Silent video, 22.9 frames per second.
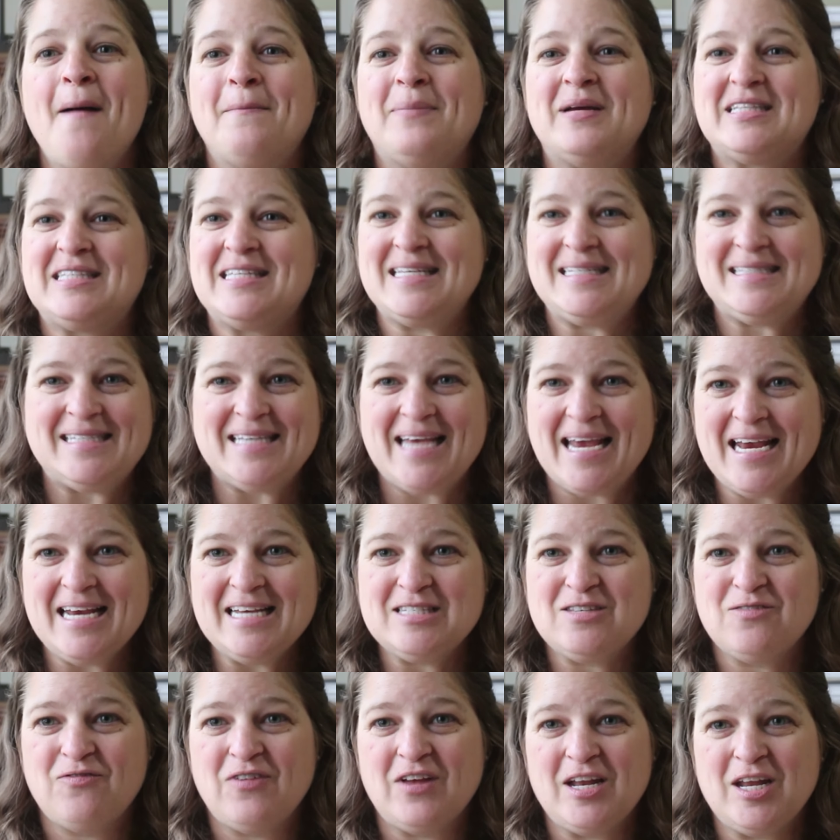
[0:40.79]
But
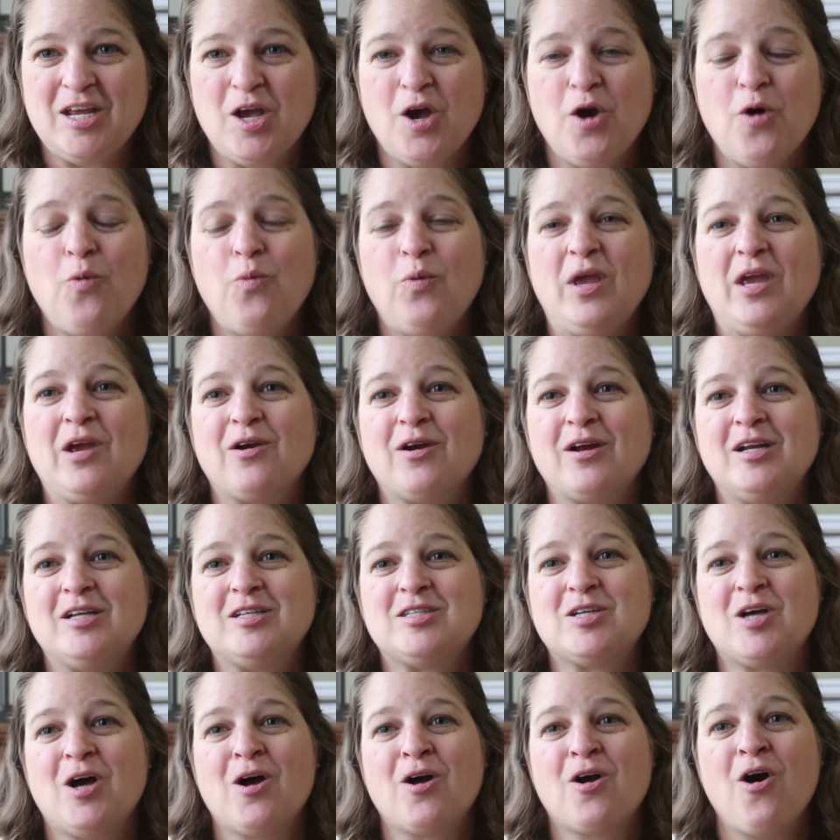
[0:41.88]
today's video, we are going
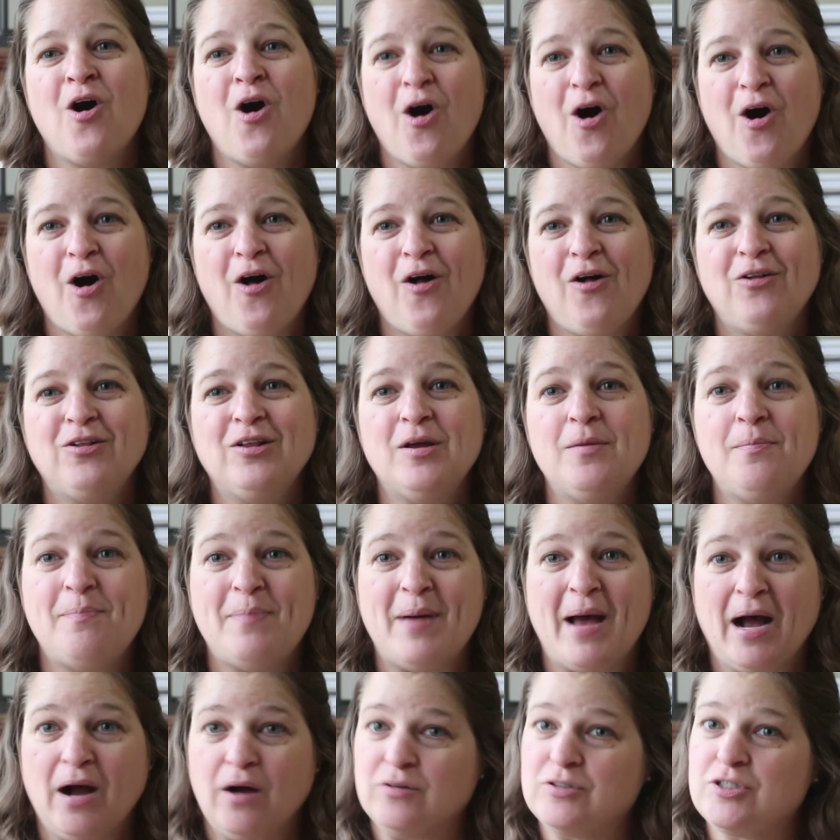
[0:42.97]
to talk all
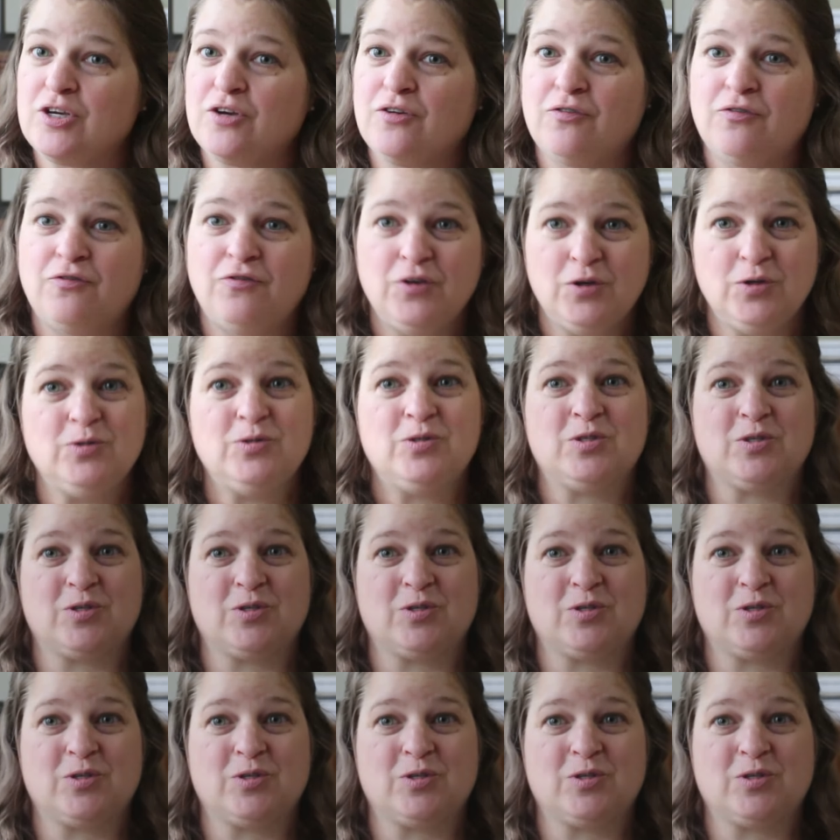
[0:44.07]
about food